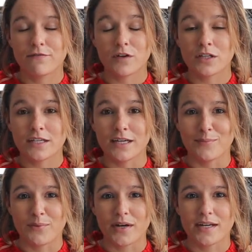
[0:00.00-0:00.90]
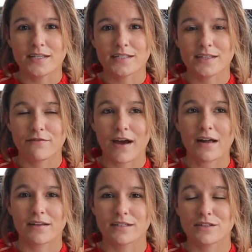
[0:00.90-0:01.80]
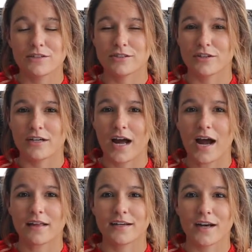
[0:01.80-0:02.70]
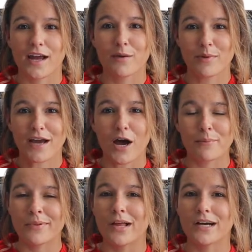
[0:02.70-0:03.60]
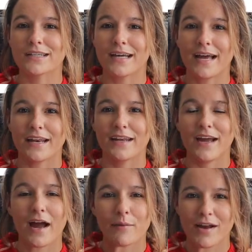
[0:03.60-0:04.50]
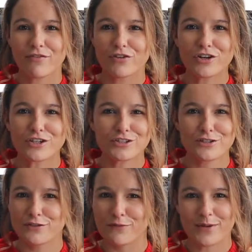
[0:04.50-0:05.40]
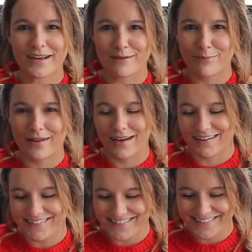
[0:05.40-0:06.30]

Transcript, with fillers: fully embrace the fact that it's a deserted island and I could be unplugged and I would have a good excuse for being unplugged.